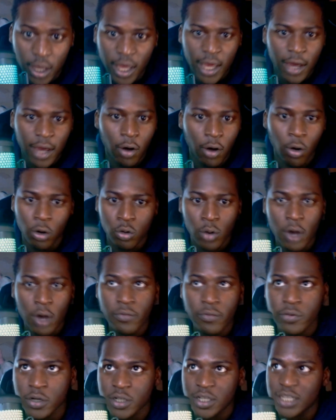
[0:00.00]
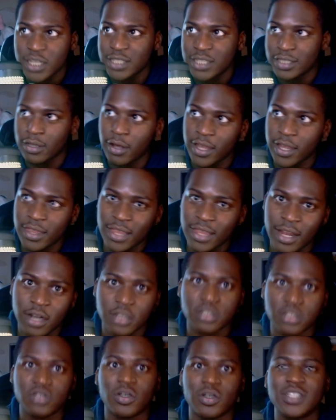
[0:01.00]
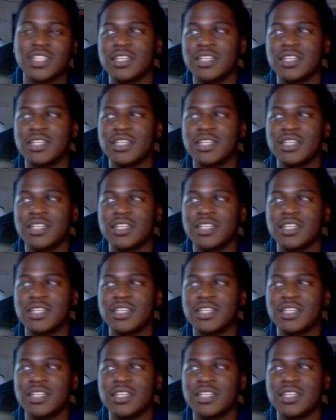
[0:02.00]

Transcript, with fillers: or whoever is there trusting